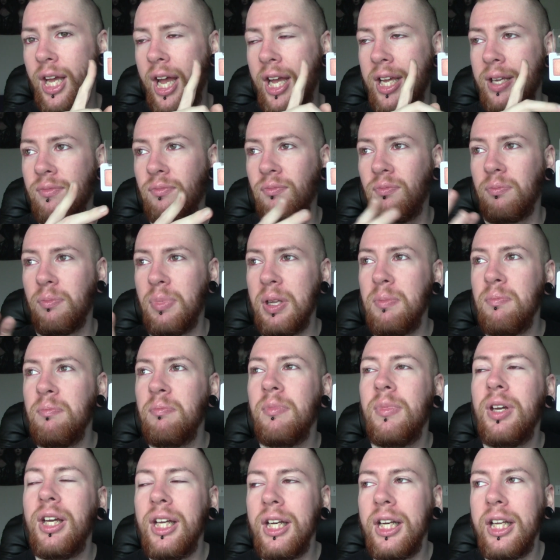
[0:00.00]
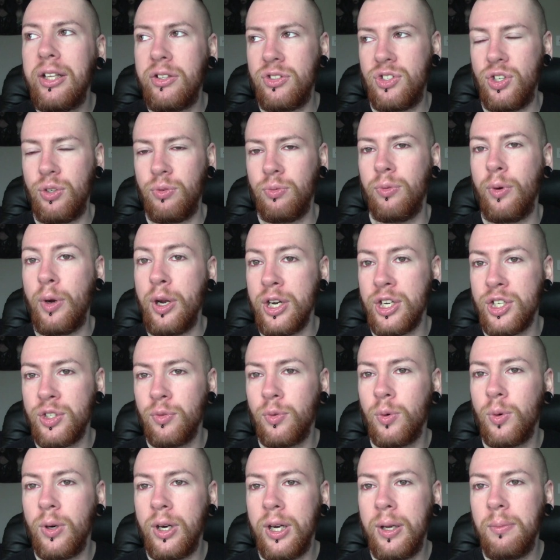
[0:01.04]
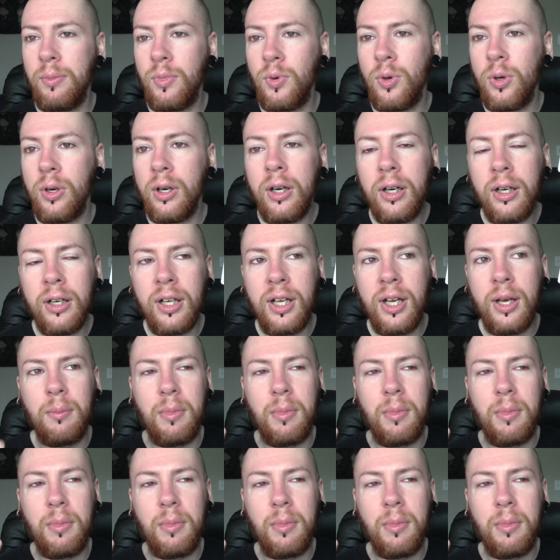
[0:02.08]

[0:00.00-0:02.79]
I've been meaning to reach for it more,